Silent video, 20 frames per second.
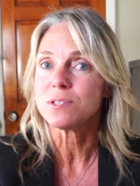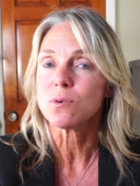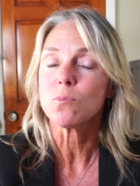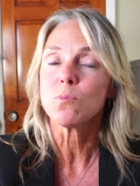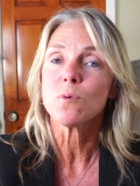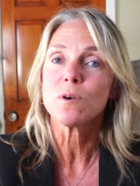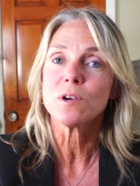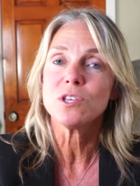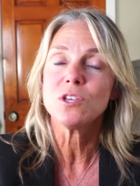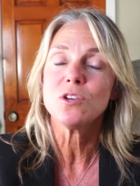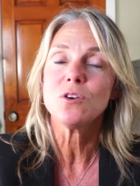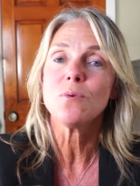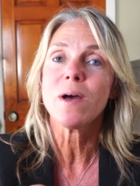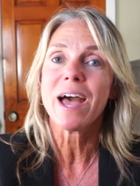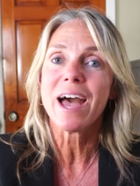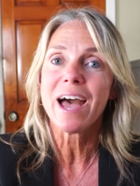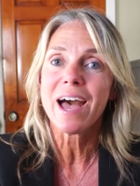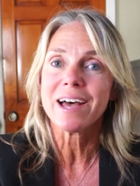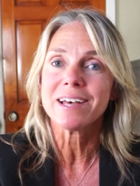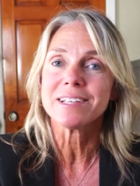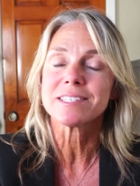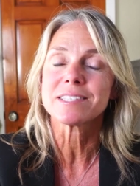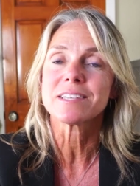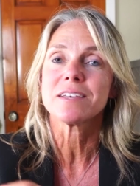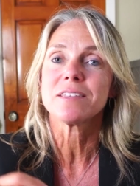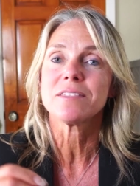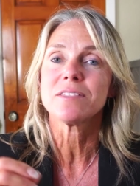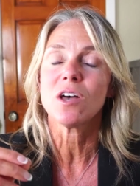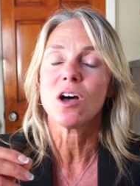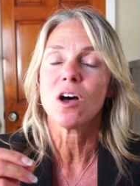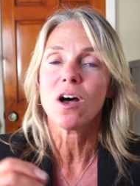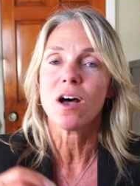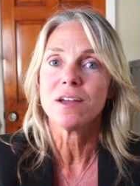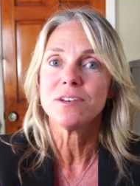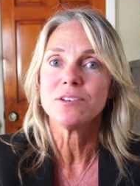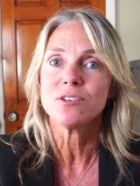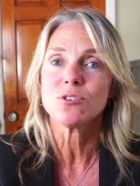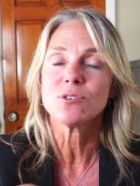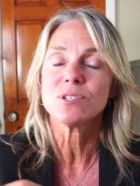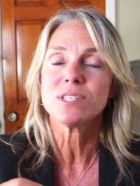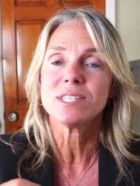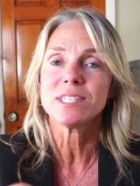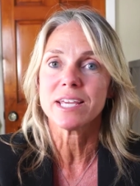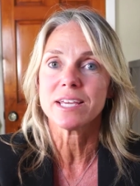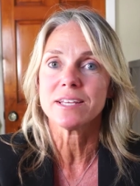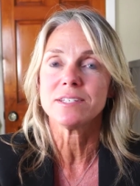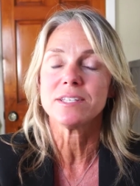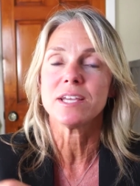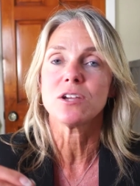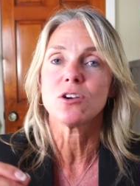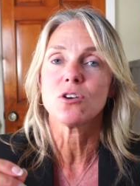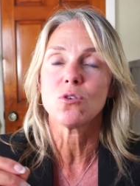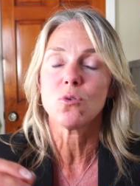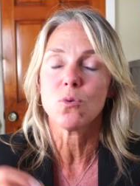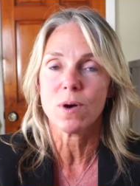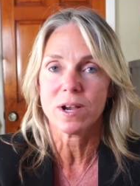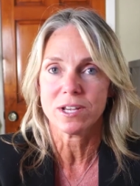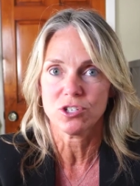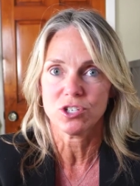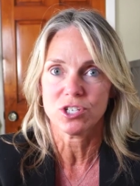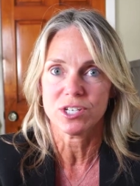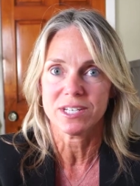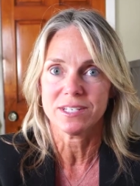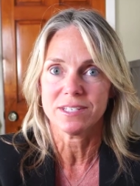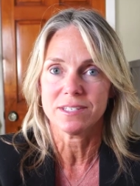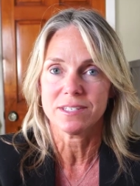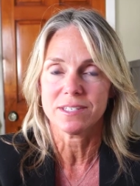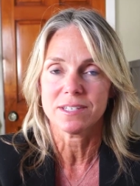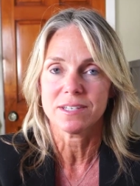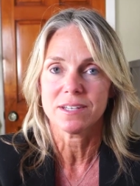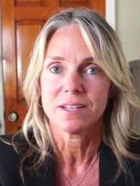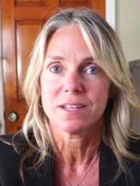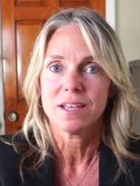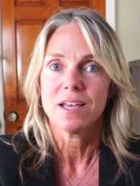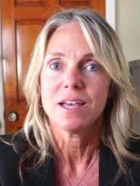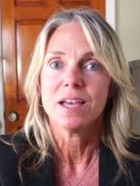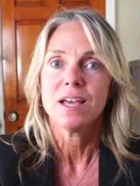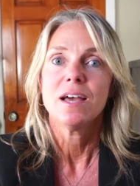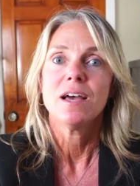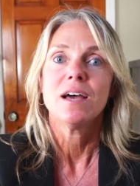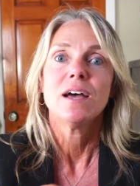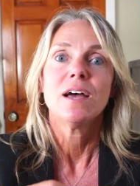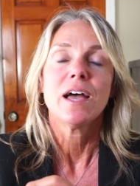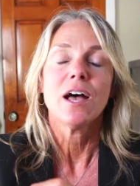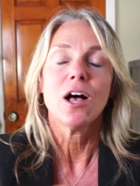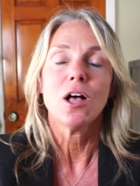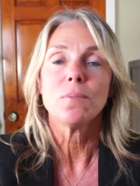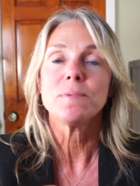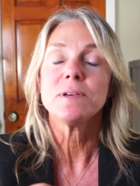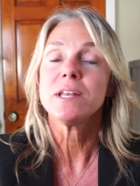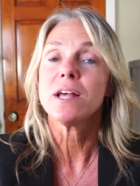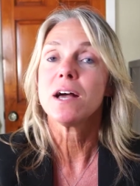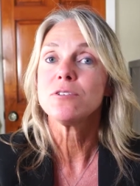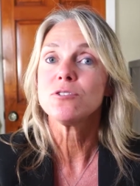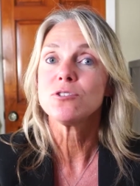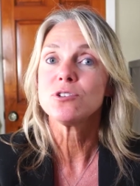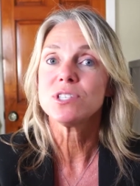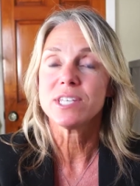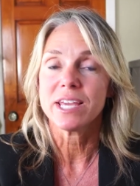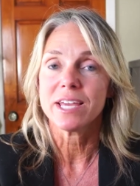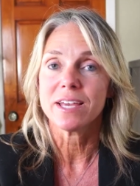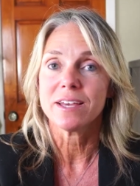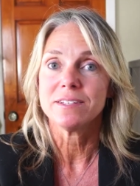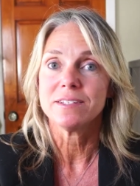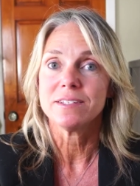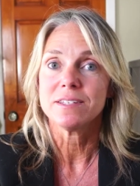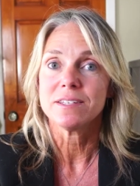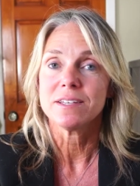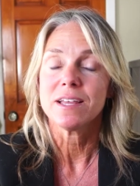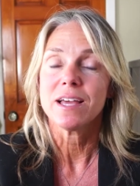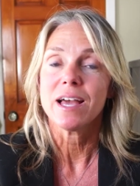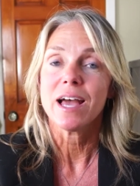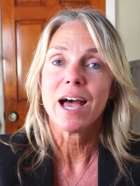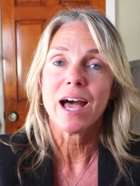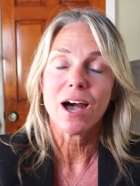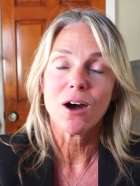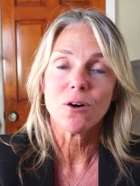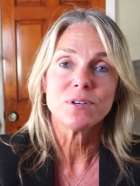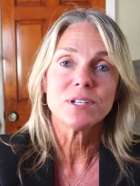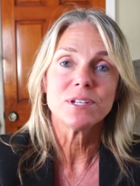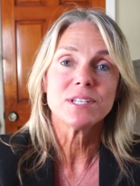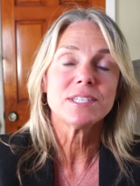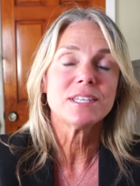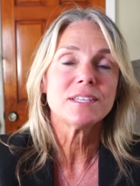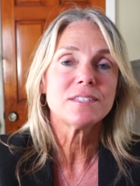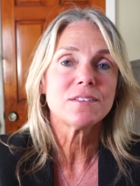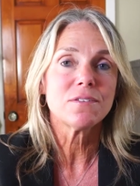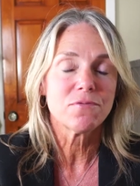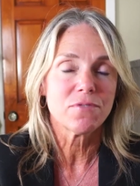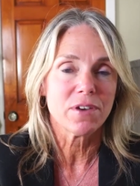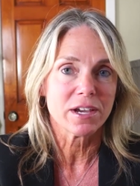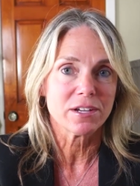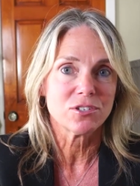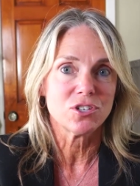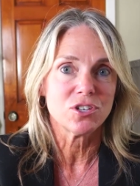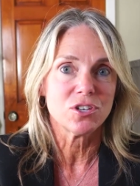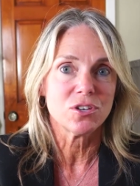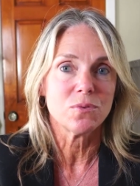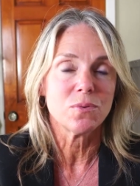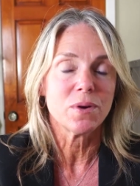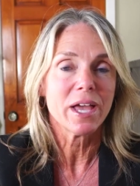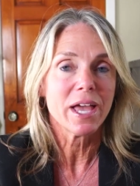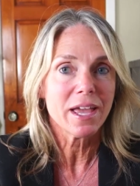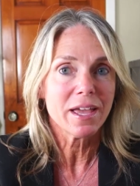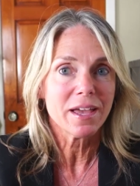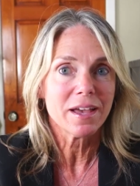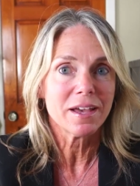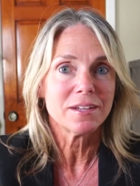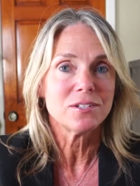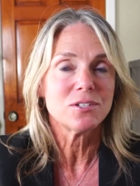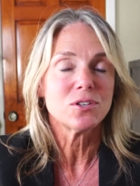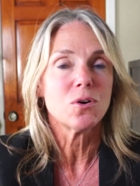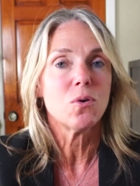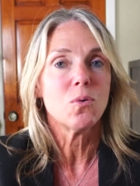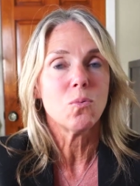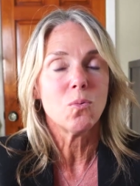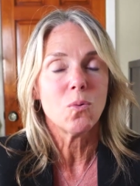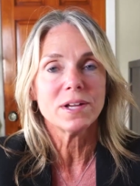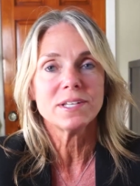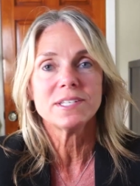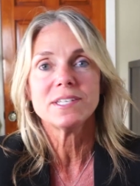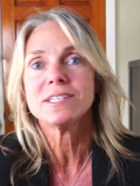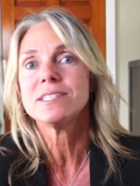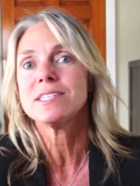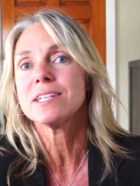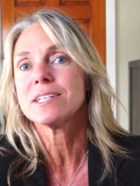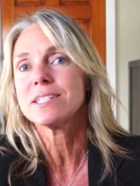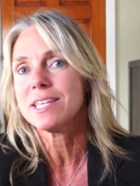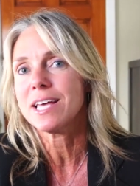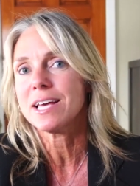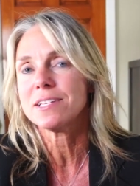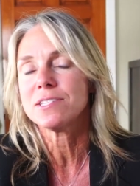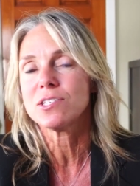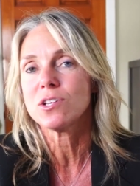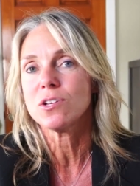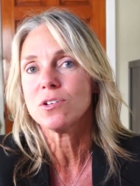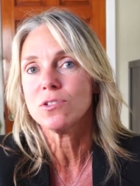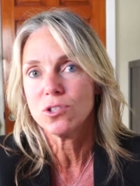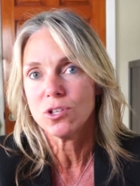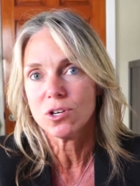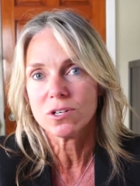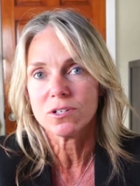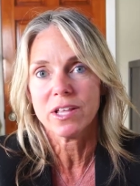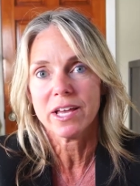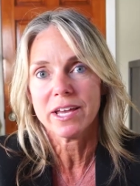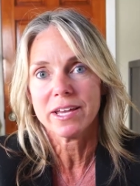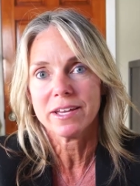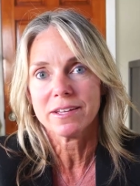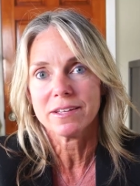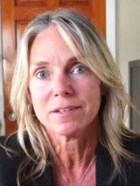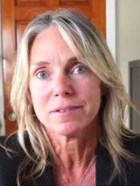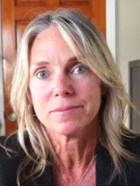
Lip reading: where you ask the understanding questions. Help me to understand, how does this affect you and what does success look like?